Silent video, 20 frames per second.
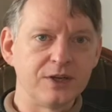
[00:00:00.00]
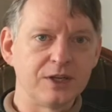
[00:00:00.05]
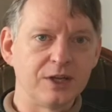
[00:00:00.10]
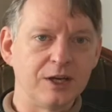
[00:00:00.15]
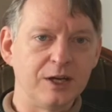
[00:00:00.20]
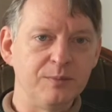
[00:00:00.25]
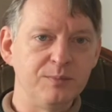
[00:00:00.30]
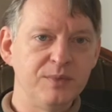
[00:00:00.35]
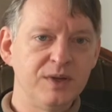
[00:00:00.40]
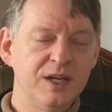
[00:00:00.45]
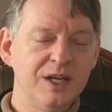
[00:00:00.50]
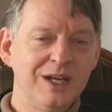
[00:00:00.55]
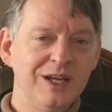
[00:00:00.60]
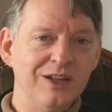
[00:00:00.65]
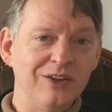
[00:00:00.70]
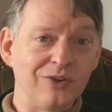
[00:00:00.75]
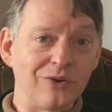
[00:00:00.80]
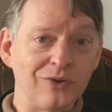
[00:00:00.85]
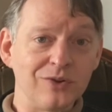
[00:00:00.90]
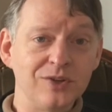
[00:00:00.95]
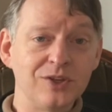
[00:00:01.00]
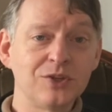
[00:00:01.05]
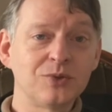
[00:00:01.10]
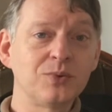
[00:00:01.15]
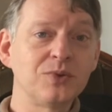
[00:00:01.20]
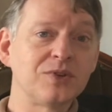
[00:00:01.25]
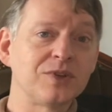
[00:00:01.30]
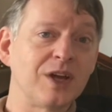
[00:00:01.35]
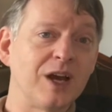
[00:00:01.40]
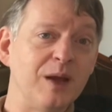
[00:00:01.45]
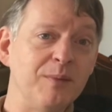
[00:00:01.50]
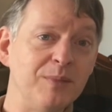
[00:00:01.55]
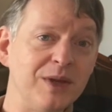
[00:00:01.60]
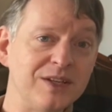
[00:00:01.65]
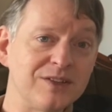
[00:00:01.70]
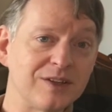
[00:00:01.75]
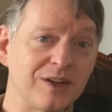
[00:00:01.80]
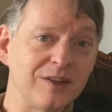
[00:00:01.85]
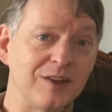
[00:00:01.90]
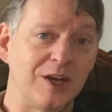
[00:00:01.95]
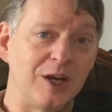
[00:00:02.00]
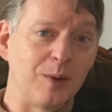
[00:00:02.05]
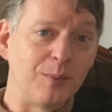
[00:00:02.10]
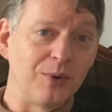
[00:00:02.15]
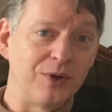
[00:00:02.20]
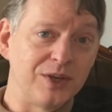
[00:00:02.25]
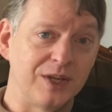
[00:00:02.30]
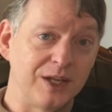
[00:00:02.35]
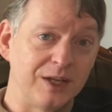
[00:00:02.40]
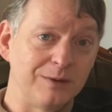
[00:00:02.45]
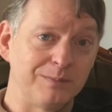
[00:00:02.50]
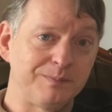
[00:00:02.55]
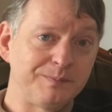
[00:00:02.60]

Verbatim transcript: time. So this was time based on the number 10.